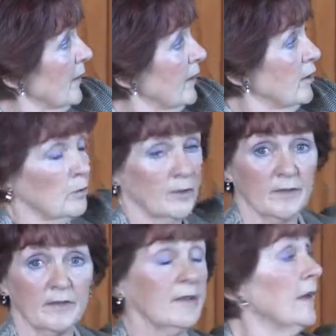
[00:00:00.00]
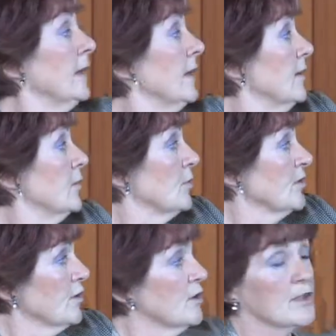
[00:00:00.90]
the units into
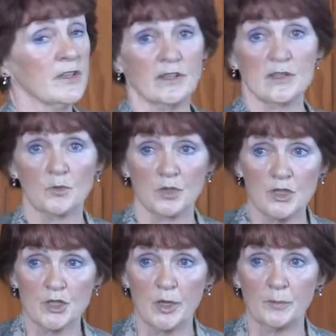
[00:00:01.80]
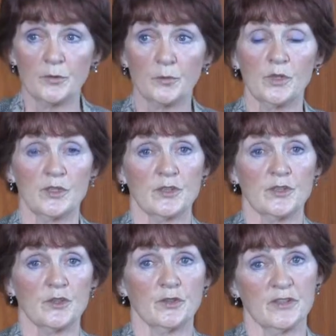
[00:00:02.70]
research skills workshops which the
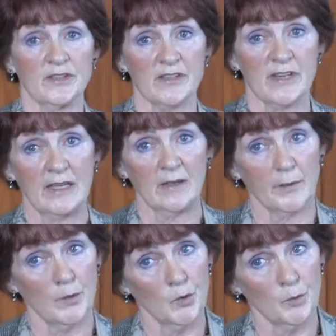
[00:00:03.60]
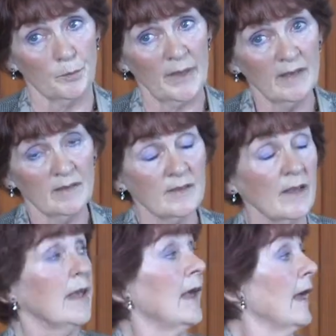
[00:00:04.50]
students can take at their own pace
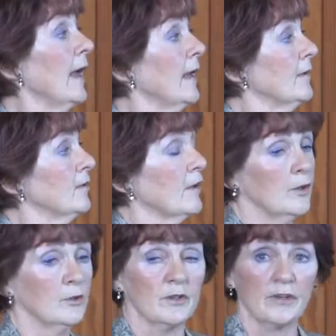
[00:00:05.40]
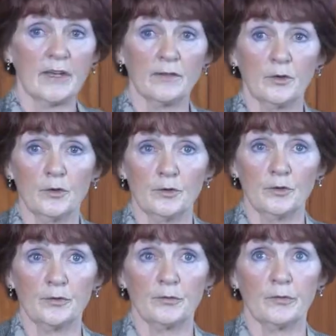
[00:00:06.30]
and you can take
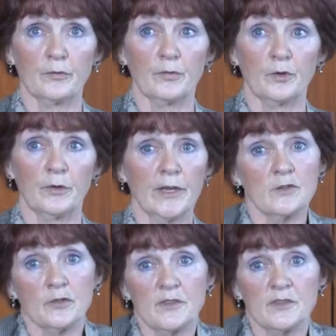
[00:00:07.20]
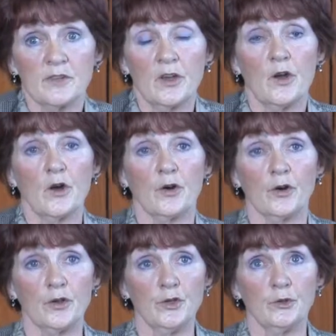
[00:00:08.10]
those for interest
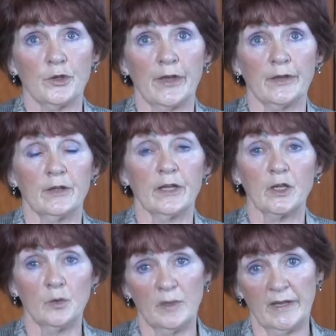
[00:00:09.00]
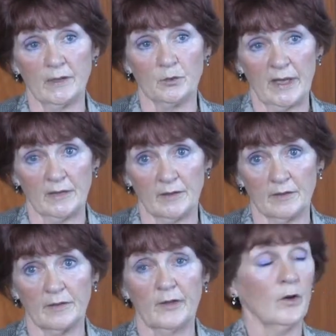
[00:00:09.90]
or you can accumulate
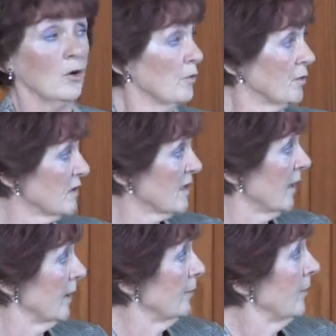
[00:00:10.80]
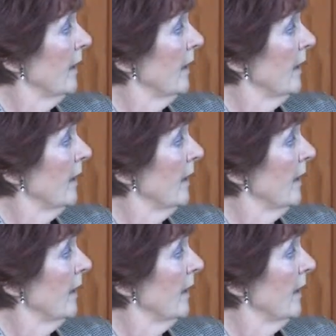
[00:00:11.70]
credit over the time.